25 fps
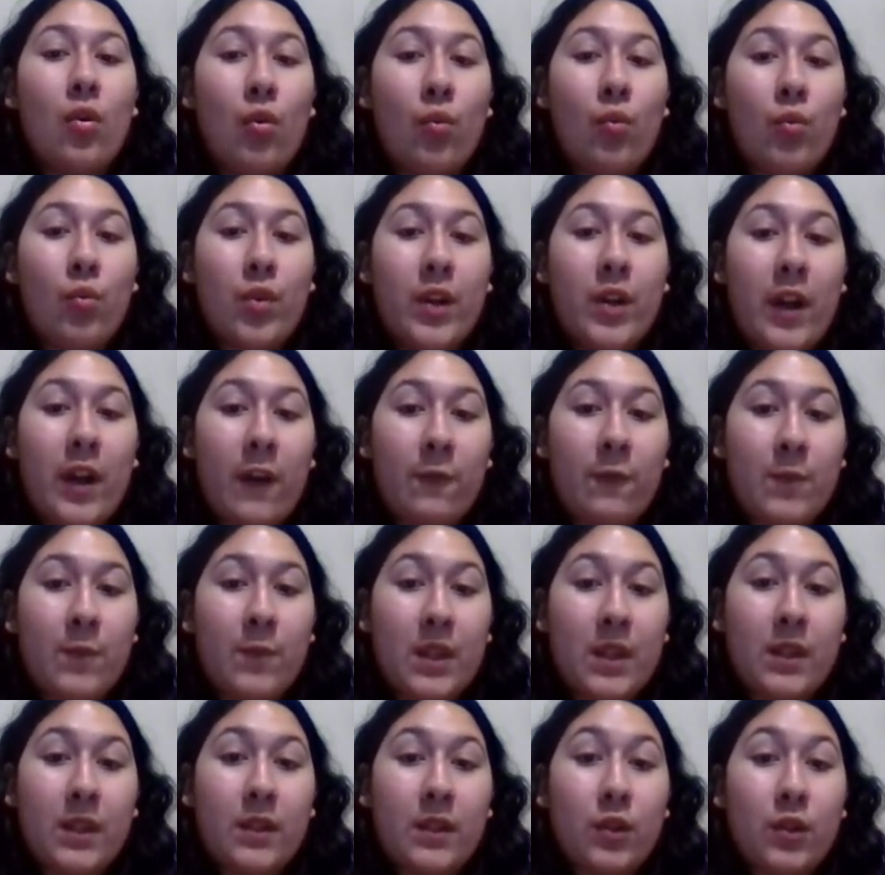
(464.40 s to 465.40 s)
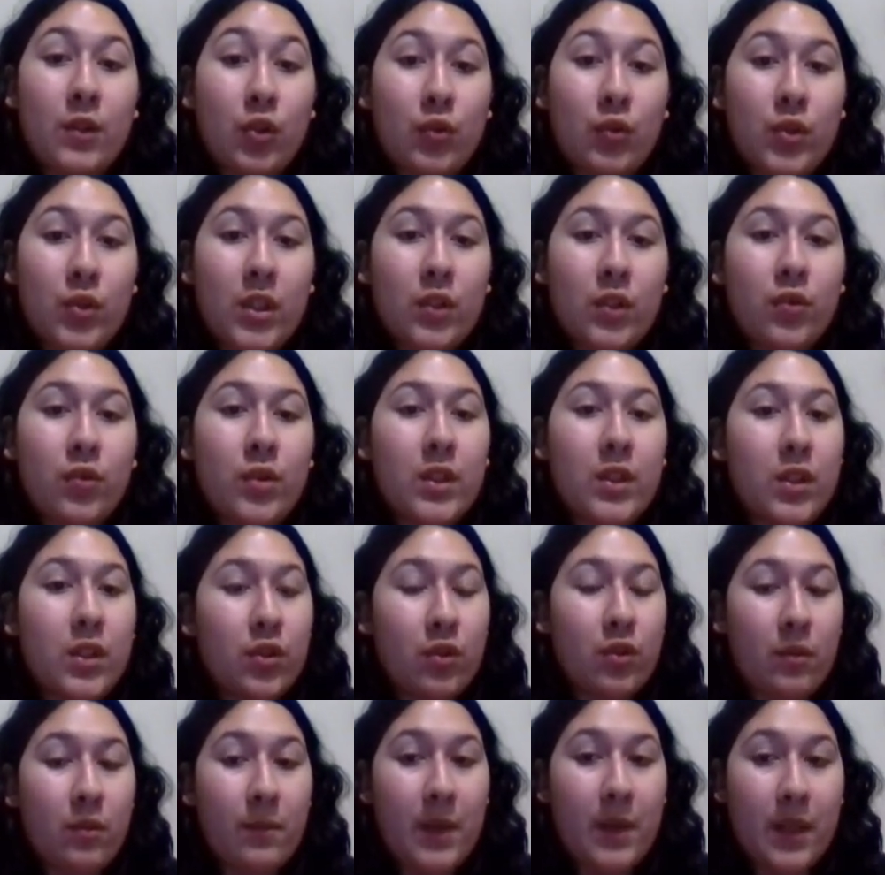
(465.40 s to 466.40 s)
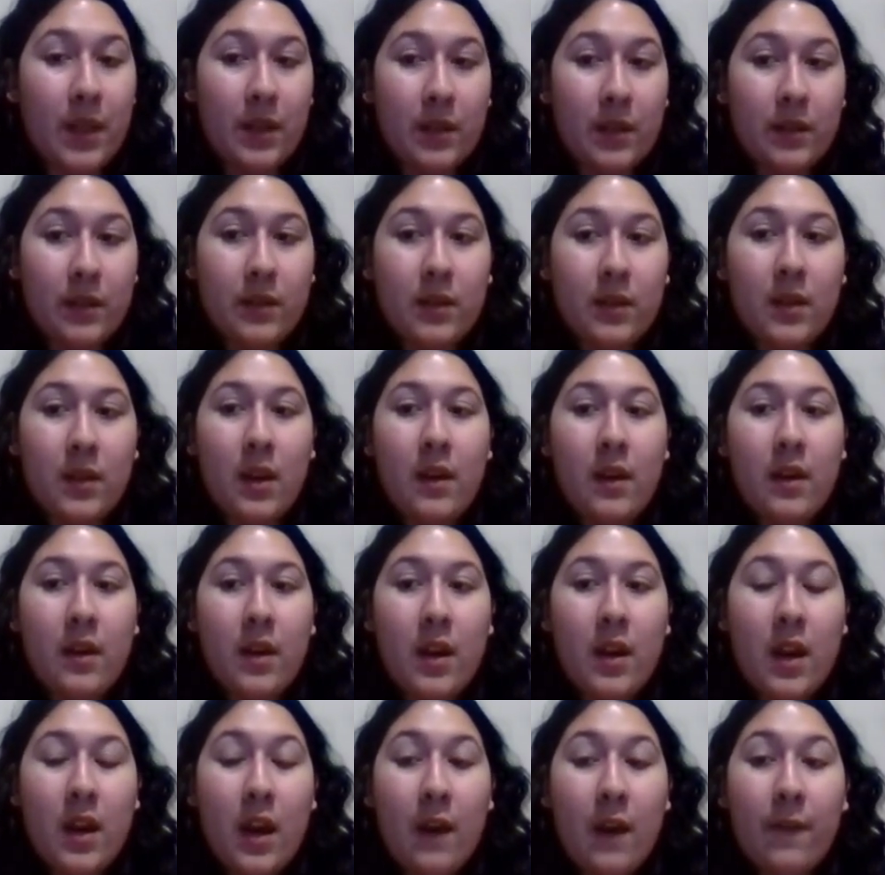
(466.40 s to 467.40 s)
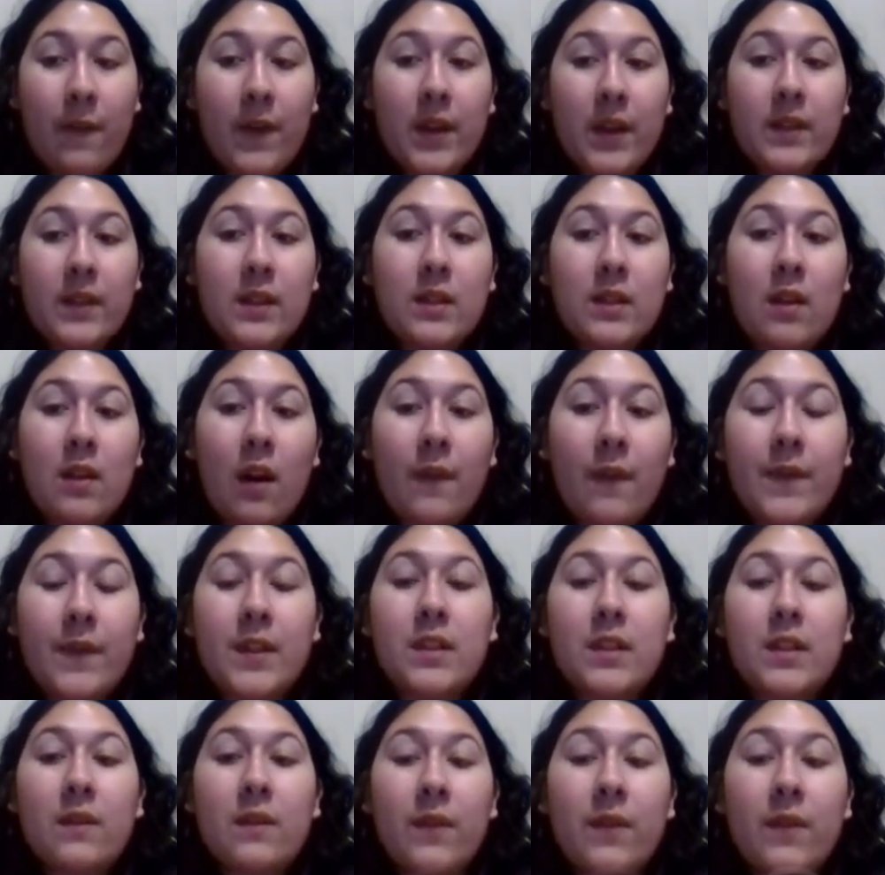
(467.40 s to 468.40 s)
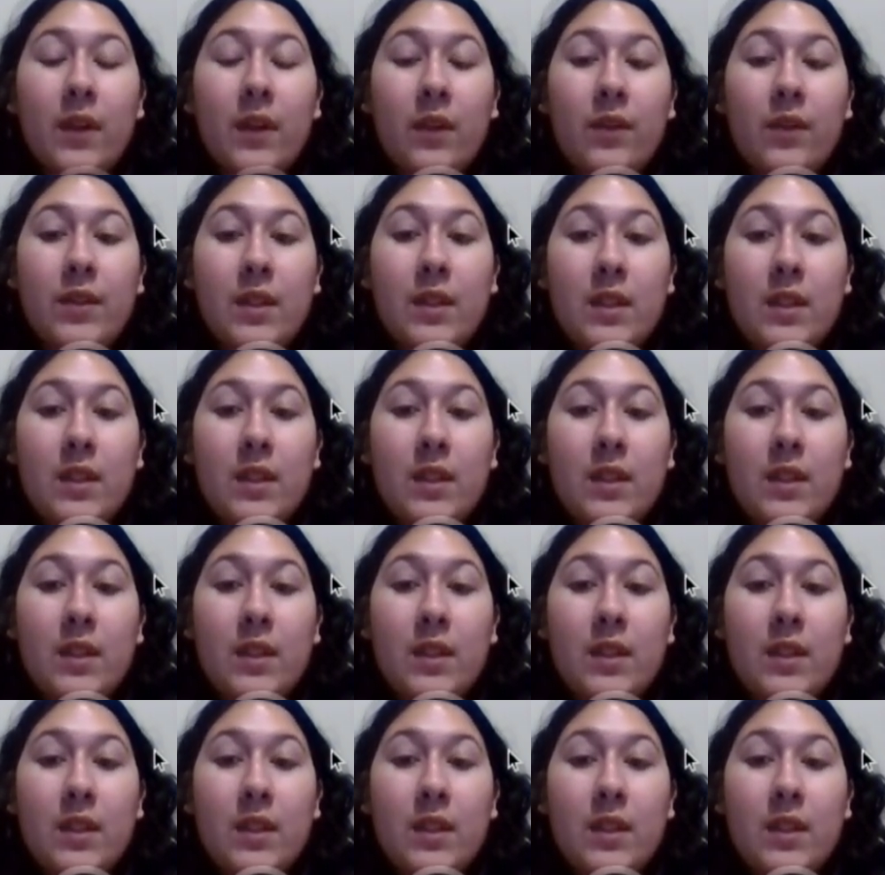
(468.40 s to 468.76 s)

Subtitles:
would have been using traditional methods. FX is often difficult to